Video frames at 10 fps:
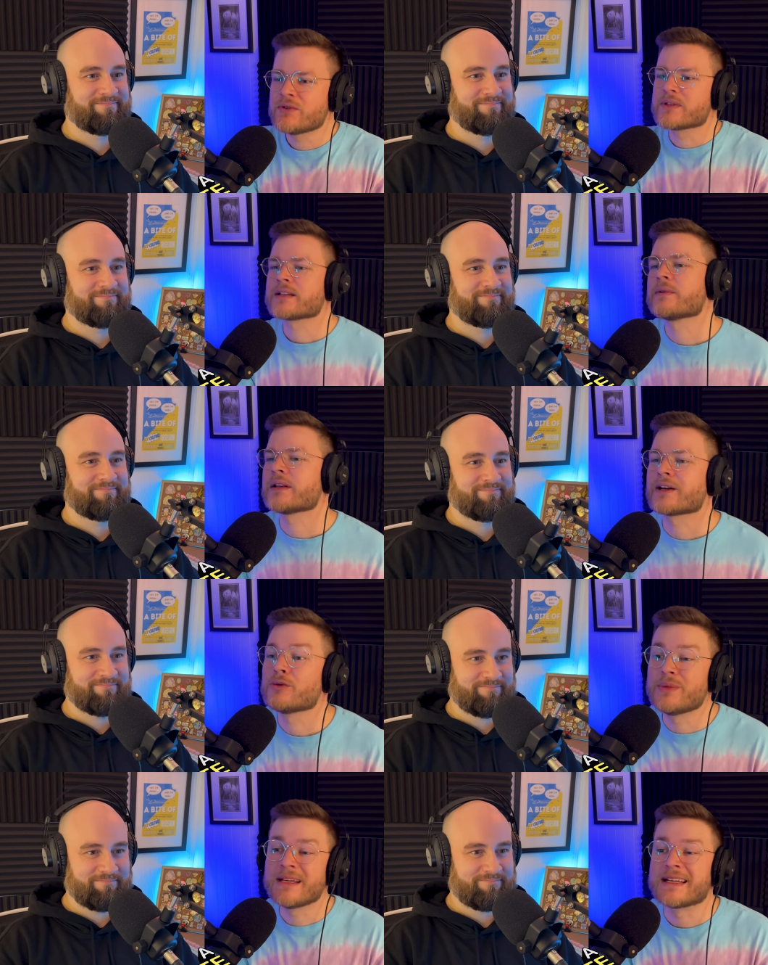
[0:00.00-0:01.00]
Speaker 1: you as somebody that
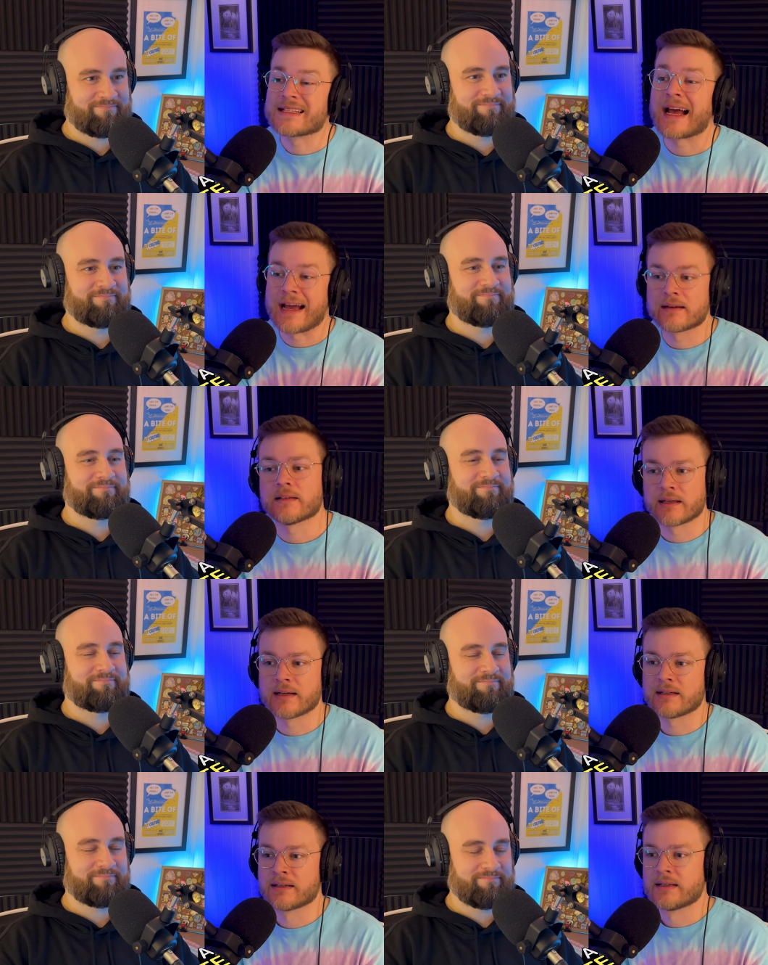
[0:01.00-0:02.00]
could be his
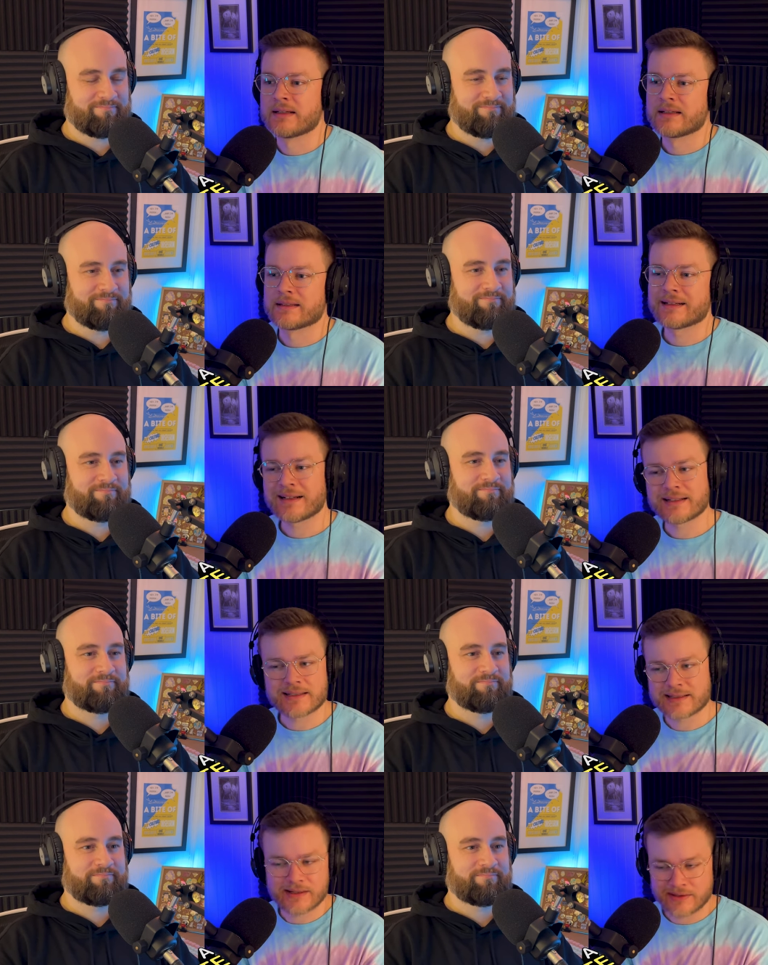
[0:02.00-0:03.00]
ally, not
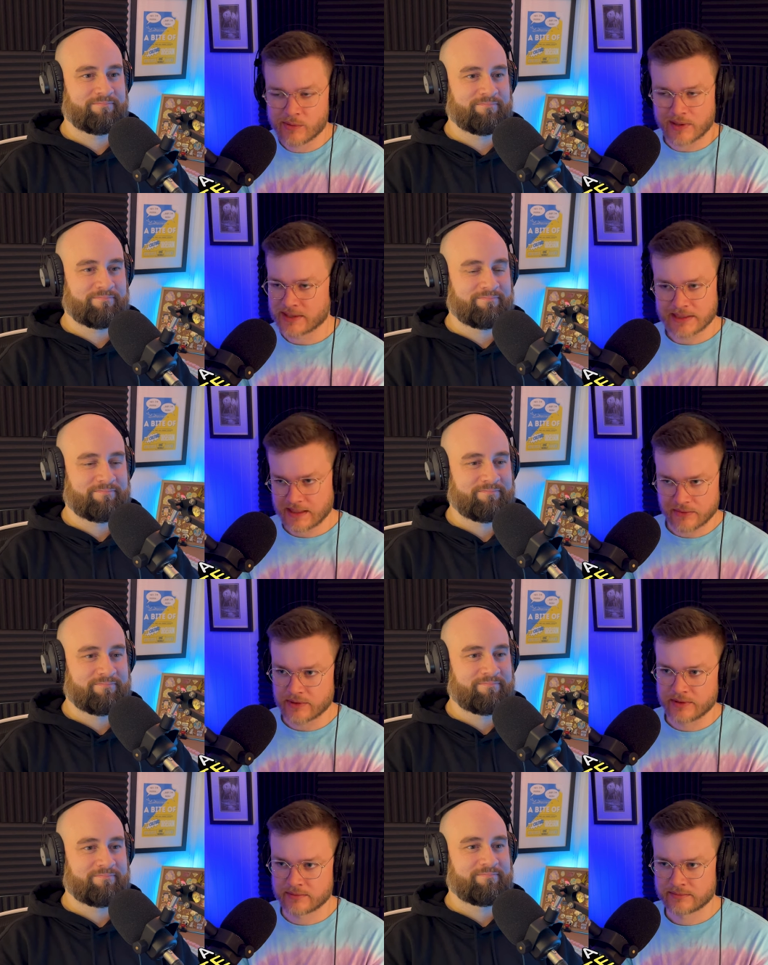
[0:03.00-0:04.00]
necessarily wanting to kill
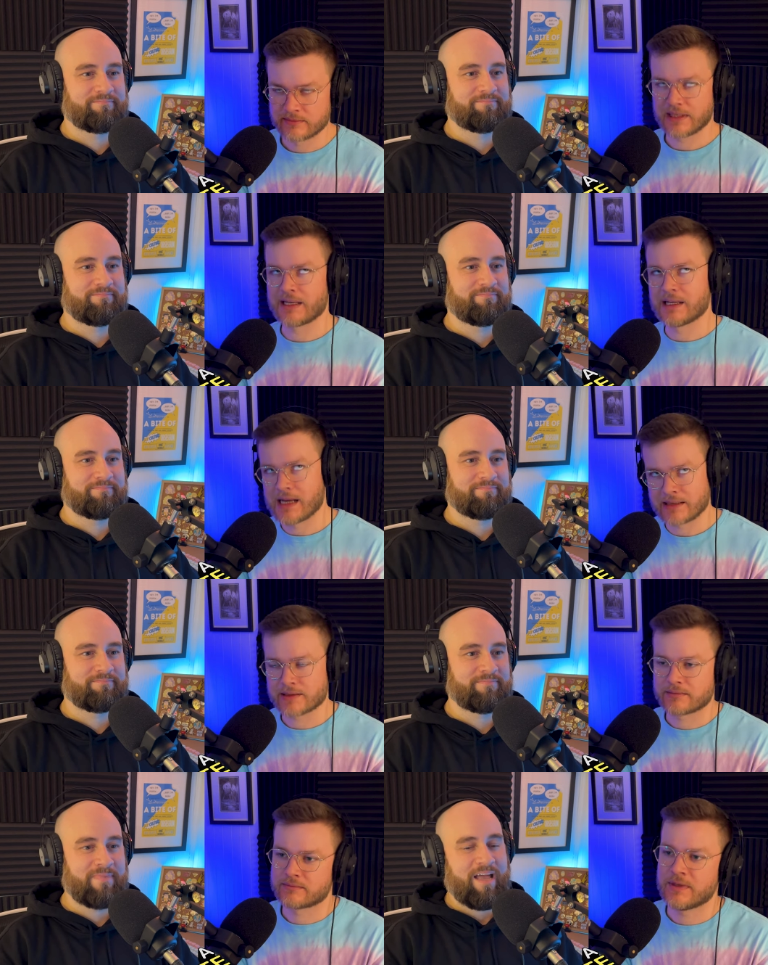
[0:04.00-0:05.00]
you
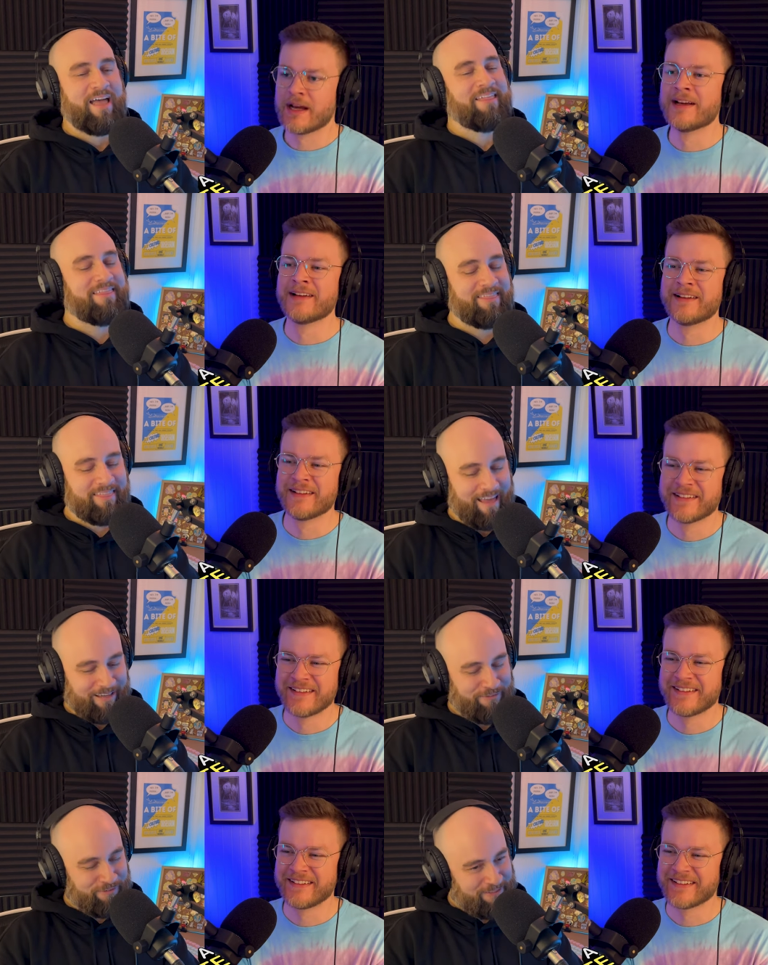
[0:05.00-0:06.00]
yet. Thank
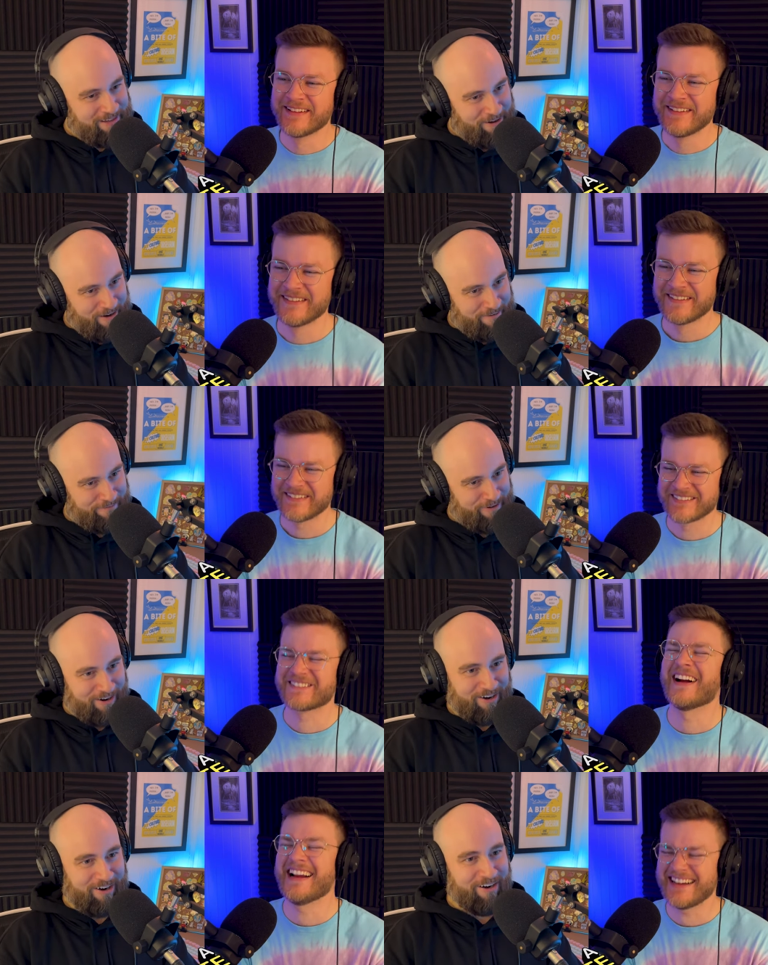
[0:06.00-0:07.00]
Speaker 2: you for the
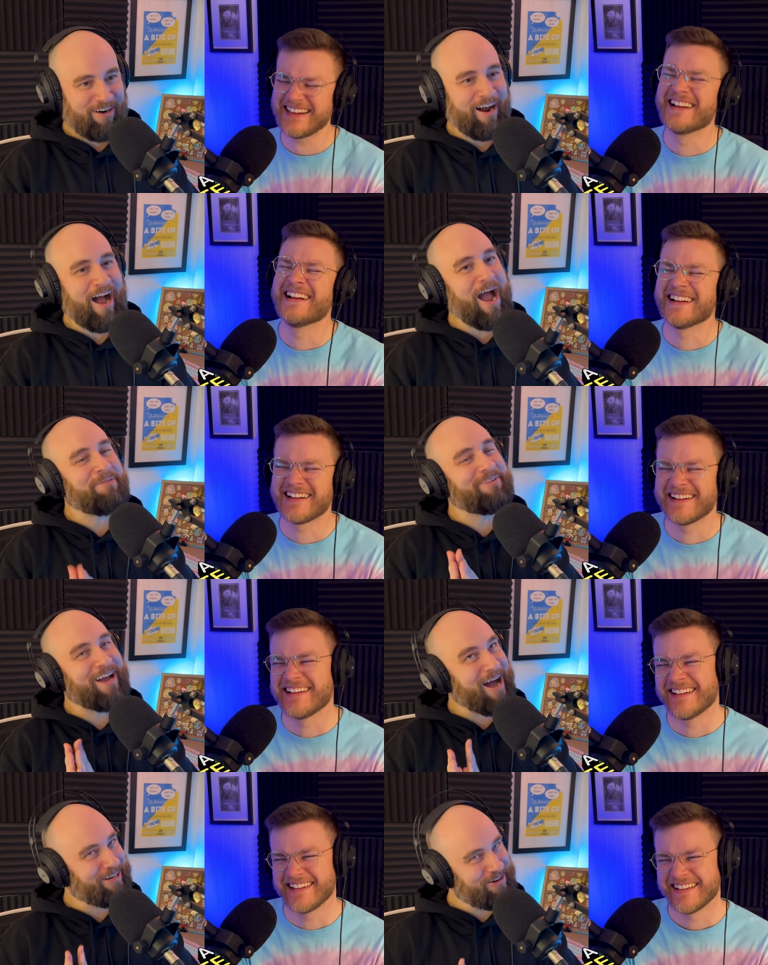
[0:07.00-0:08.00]
offer. Right? I'm
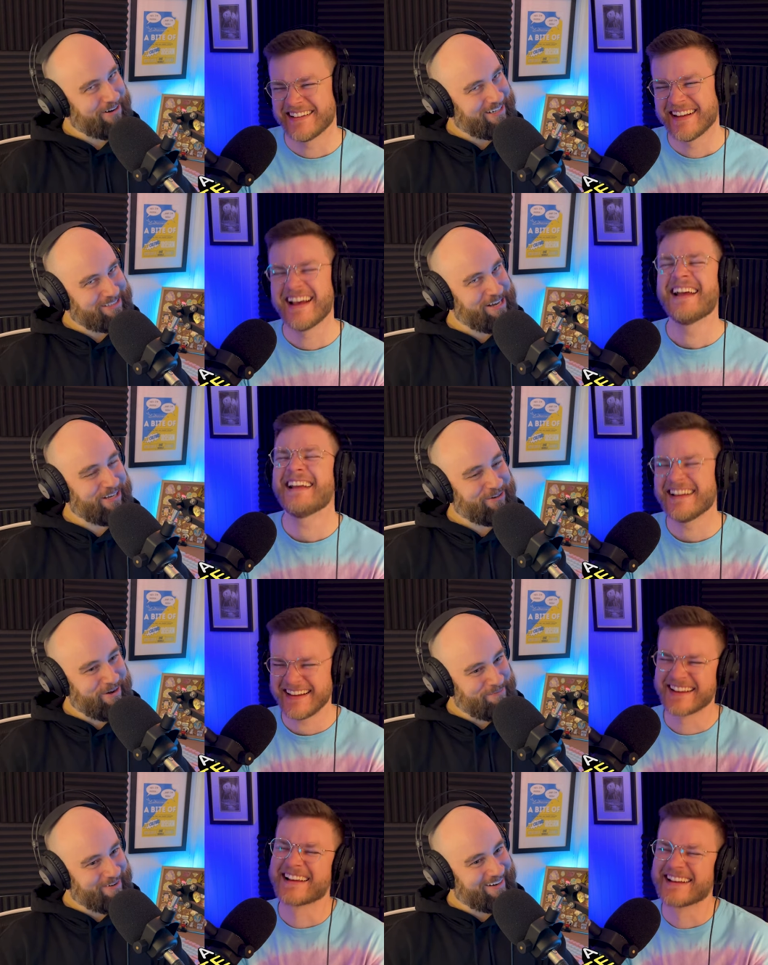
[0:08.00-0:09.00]
not going to take you
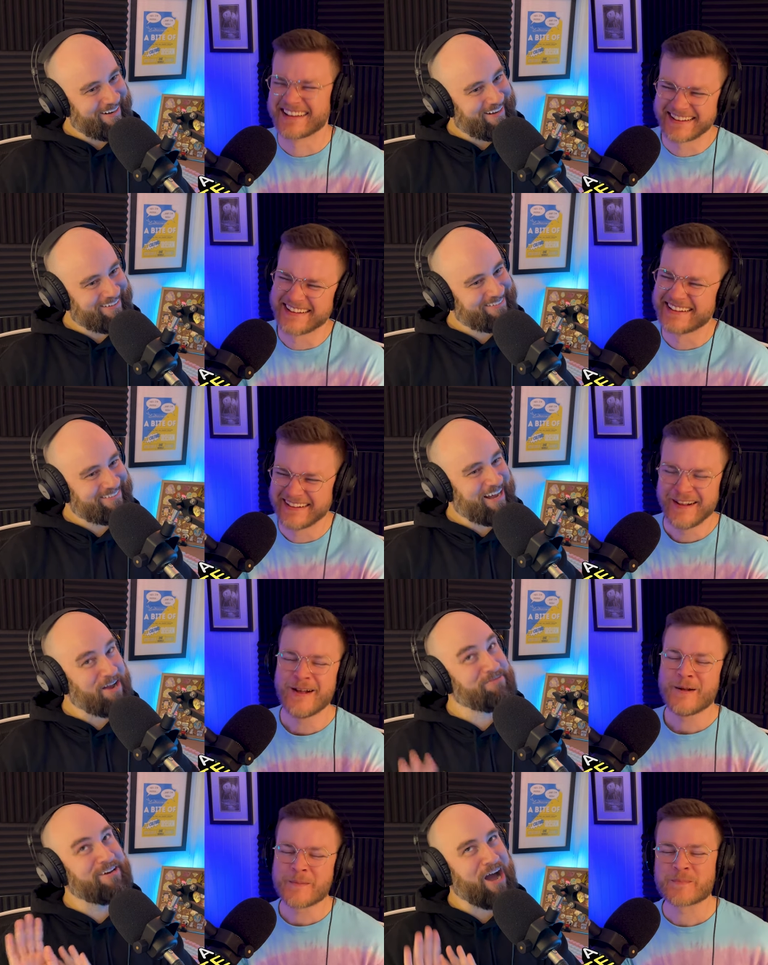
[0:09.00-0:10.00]
up on it.
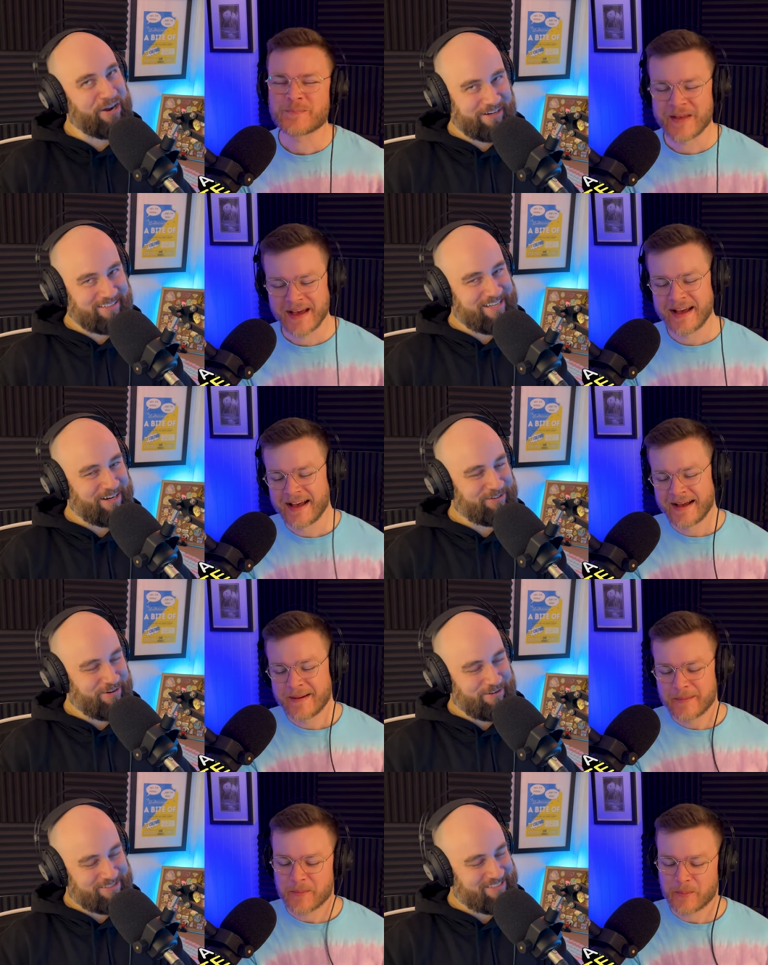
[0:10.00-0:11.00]
I'm not going to take
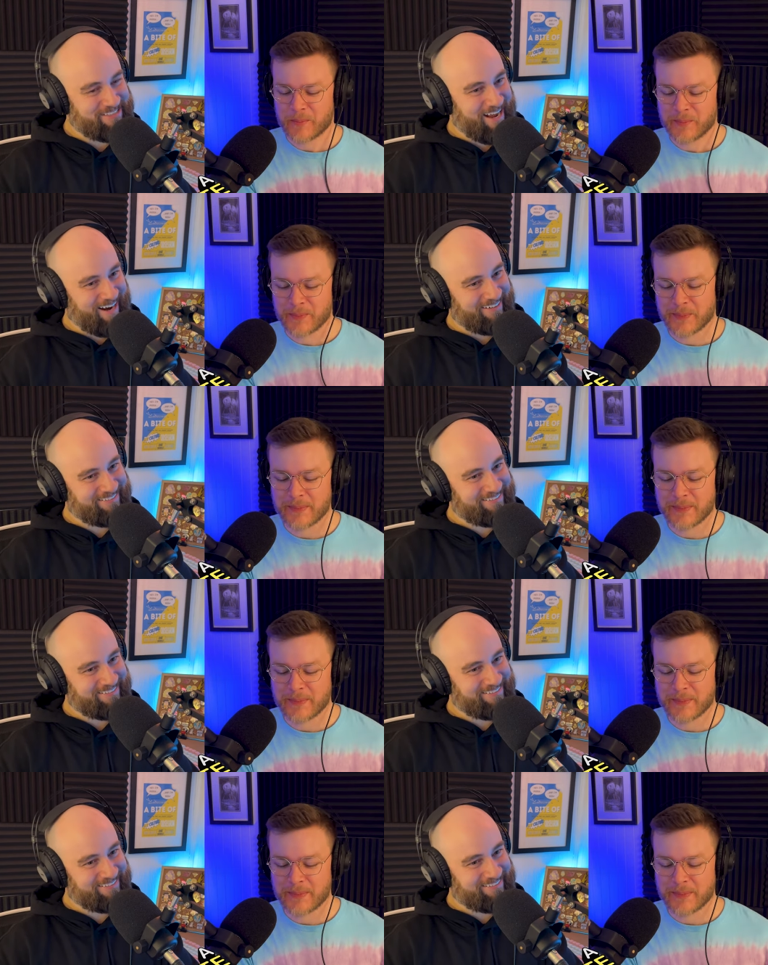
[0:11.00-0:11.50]
Kronos aside.